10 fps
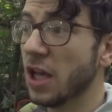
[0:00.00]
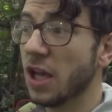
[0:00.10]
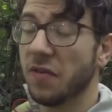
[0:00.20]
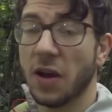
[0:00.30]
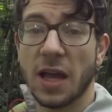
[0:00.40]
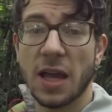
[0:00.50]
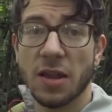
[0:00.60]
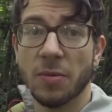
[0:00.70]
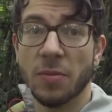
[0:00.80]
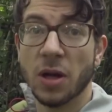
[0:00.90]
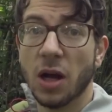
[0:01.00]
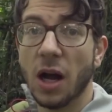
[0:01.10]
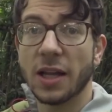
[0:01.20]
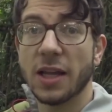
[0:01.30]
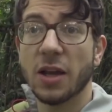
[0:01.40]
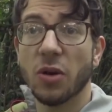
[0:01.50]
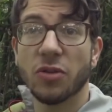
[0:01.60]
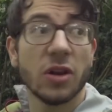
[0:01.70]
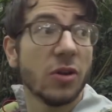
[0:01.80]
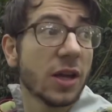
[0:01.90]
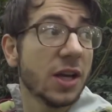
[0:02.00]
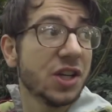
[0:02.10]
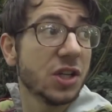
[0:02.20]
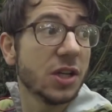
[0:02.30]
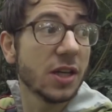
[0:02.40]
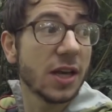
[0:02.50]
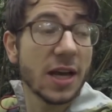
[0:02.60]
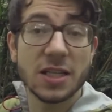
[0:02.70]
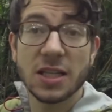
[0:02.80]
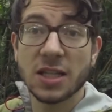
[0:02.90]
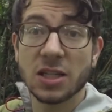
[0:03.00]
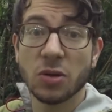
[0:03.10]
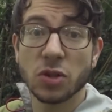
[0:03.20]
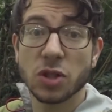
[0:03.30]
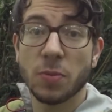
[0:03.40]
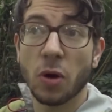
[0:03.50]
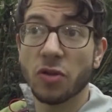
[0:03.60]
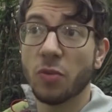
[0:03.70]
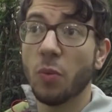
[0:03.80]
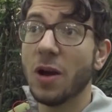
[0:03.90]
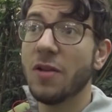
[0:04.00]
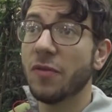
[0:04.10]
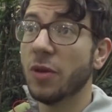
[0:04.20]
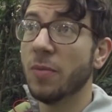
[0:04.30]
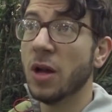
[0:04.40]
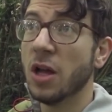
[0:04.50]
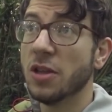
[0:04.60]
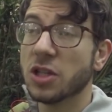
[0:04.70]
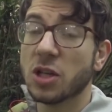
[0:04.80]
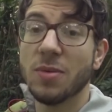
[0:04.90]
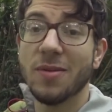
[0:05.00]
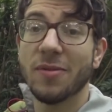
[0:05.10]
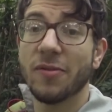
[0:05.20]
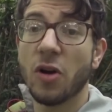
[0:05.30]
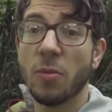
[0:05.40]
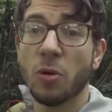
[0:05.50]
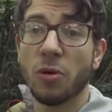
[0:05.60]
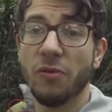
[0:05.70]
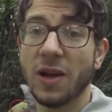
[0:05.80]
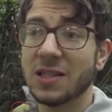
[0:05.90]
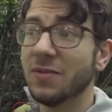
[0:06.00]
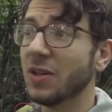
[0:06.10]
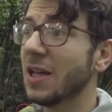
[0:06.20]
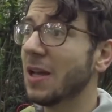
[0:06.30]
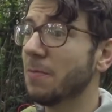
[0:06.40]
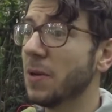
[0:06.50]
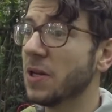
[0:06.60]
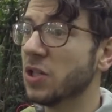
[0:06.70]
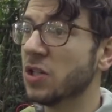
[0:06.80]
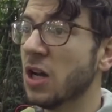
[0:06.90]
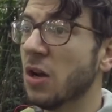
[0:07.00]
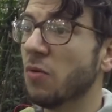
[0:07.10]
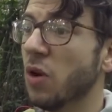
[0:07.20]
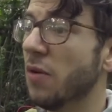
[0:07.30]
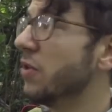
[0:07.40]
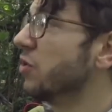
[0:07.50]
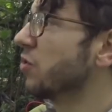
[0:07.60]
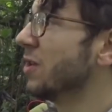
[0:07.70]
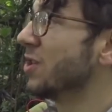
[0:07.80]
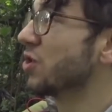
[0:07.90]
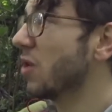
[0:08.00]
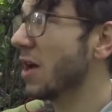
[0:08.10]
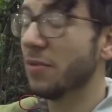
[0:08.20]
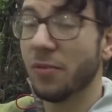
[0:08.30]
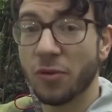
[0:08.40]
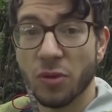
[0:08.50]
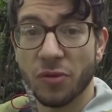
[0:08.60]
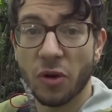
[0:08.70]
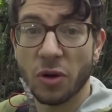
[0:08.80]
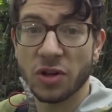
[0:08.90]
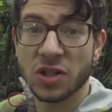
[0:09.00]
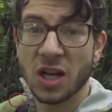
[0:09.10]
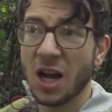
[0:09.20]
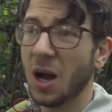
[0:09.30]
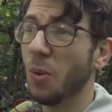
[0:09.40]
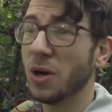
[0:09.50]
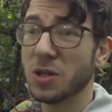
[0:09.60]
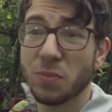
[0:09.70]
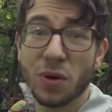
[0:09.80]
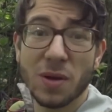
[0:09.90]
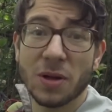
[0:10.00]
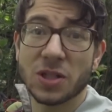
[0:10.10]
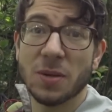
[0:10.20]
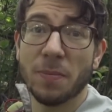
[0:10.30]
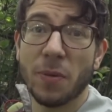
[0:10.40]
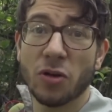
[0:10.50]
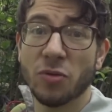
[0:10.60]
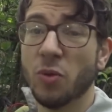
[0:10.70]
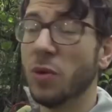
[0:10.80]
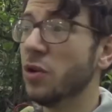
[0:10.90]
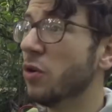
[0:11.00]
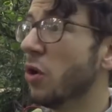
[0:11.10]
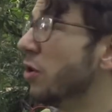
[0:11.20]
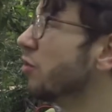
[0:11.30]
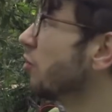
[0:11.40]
if I hear them, I can get onto location, get into these little spots and wait for them. That's going to be far more effective at getting pictures rather than trying to track them through the forest where it's pretty much impossible when you're not on a